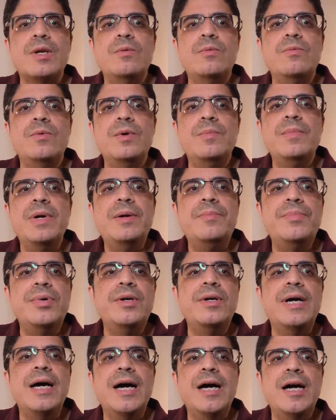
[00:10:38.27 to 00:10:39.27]

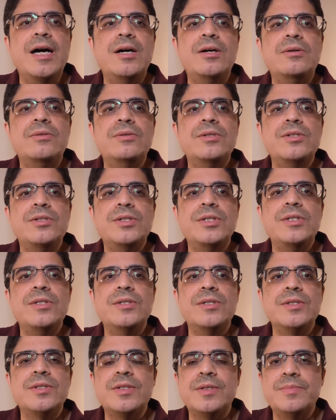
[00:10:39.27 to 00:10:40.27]
Remember how
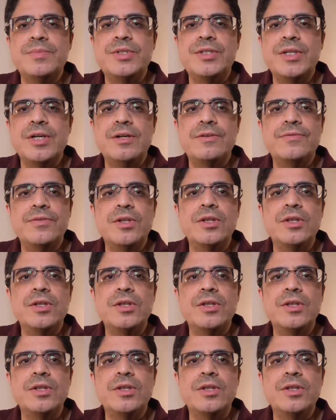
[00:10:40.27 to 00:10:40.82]
Jesus himself